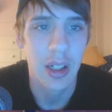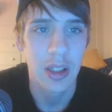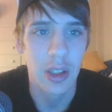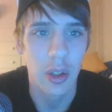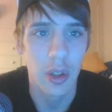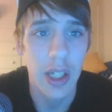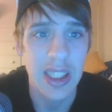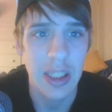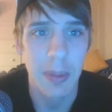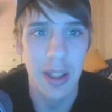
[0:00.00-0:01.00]
So you
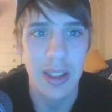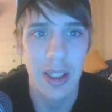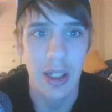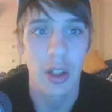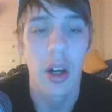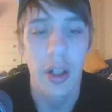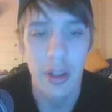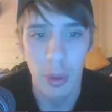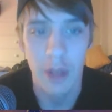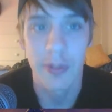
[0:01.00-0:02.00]
guys can make this like a taunt
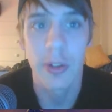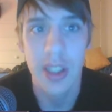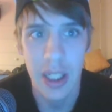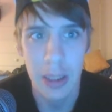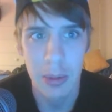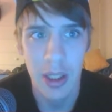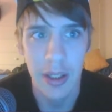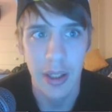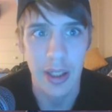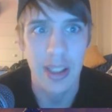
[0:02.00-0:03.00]
with the first adapt,
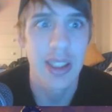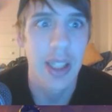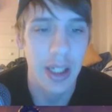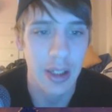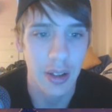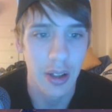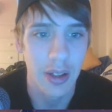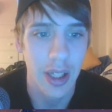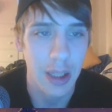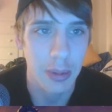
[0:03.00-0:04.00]
and like the second
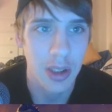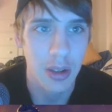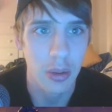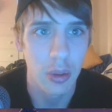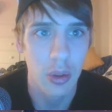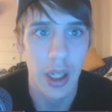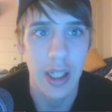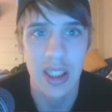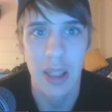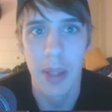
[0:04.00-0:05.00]
adapt, you
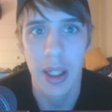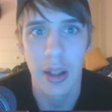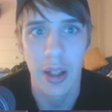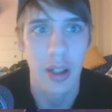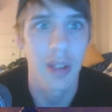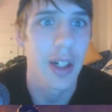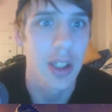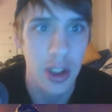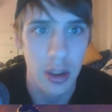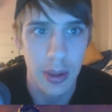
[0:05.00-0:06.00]
guys can make it like a divine
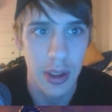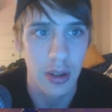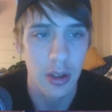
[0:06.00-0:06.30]
shield minion.